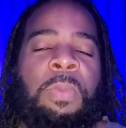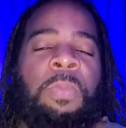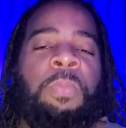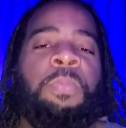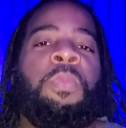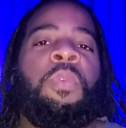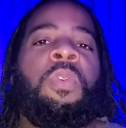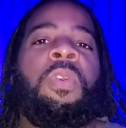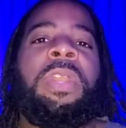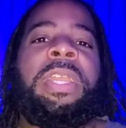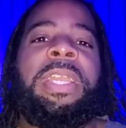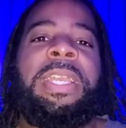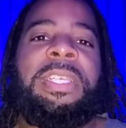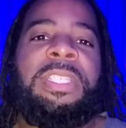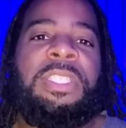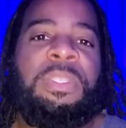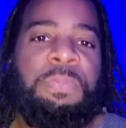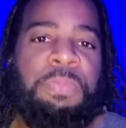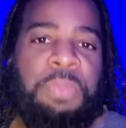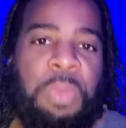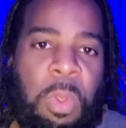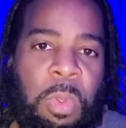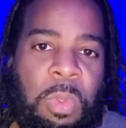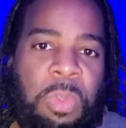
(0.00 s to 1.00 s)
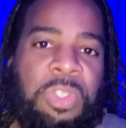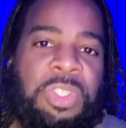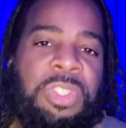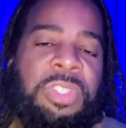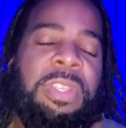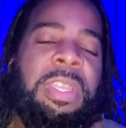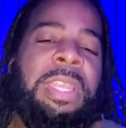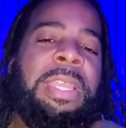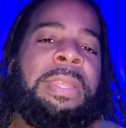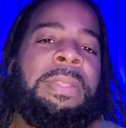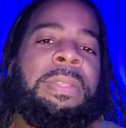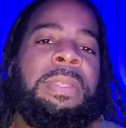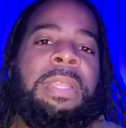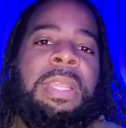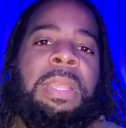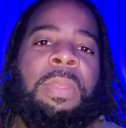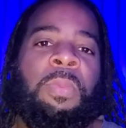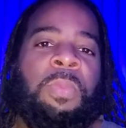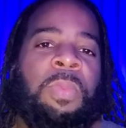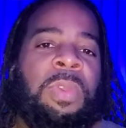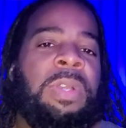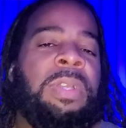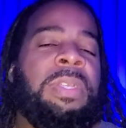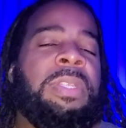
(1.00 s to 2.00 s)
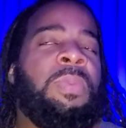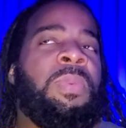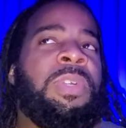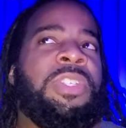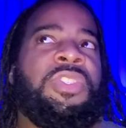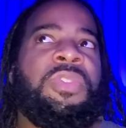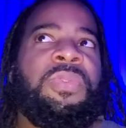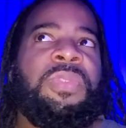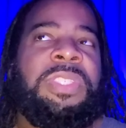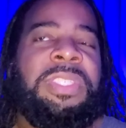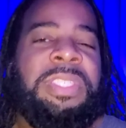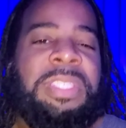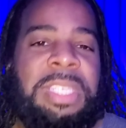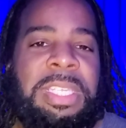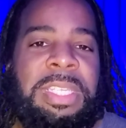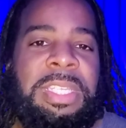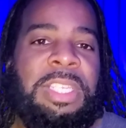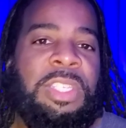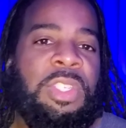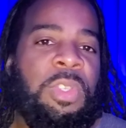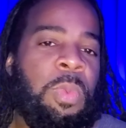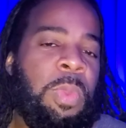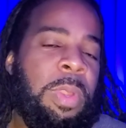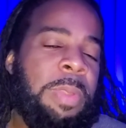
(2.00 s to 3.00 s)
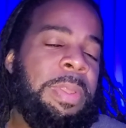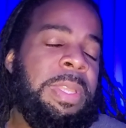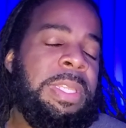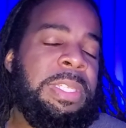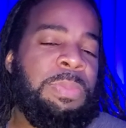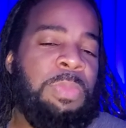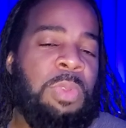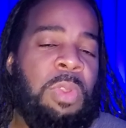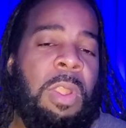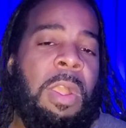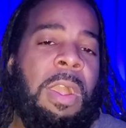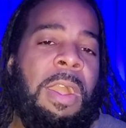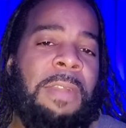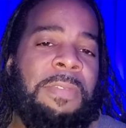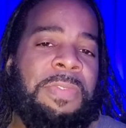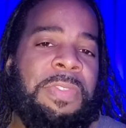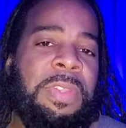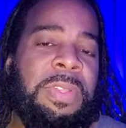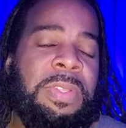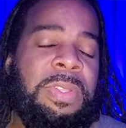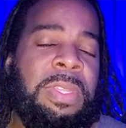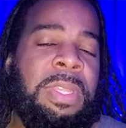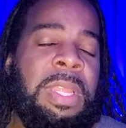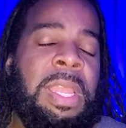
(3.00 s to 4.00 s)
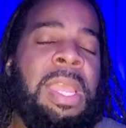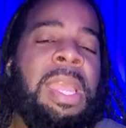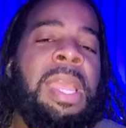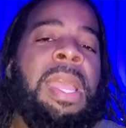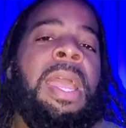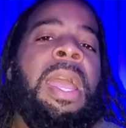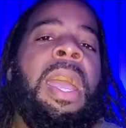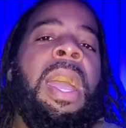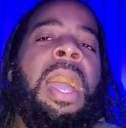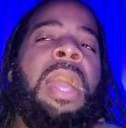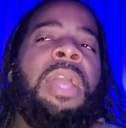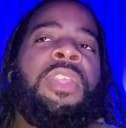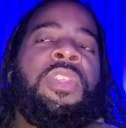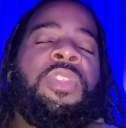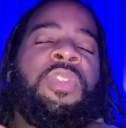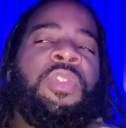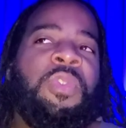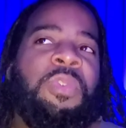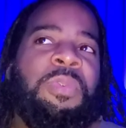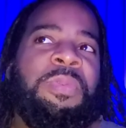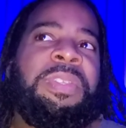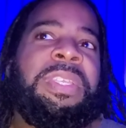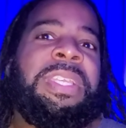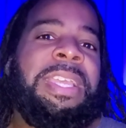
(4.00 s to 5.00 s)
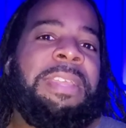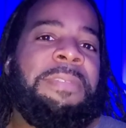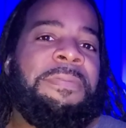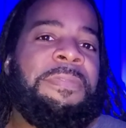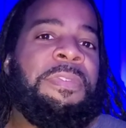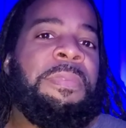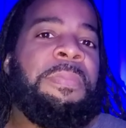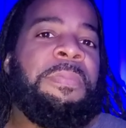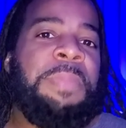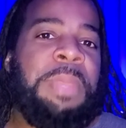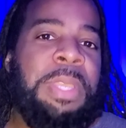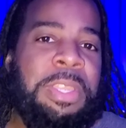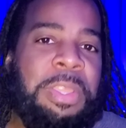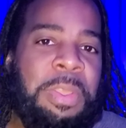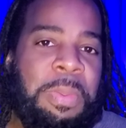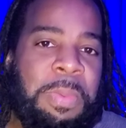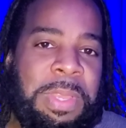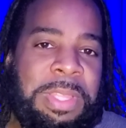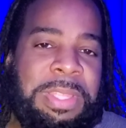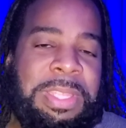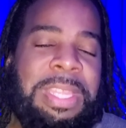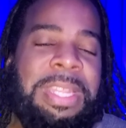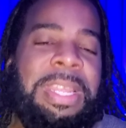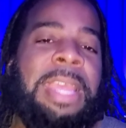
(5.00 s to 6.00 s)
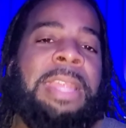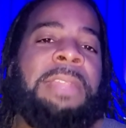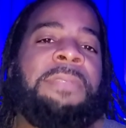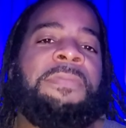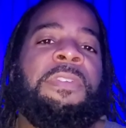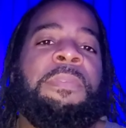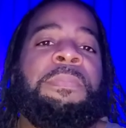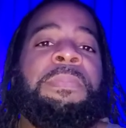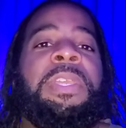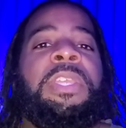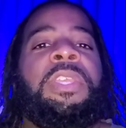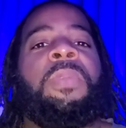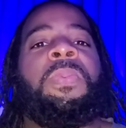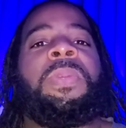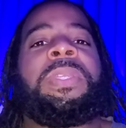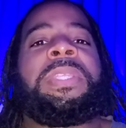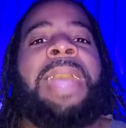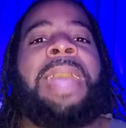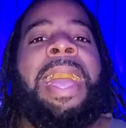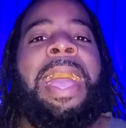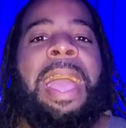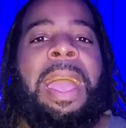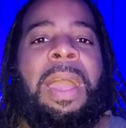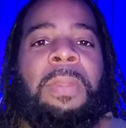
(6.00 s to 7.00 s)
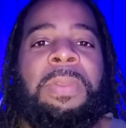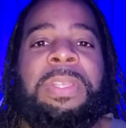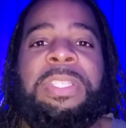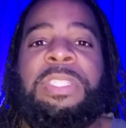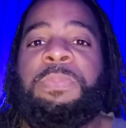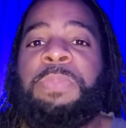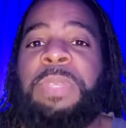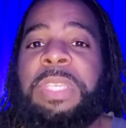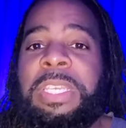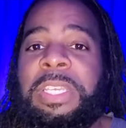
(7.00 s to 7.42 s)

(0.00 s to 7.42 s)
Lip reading: More exposure, and once you see these queries more often, you'll get familiar with it and familiar with how these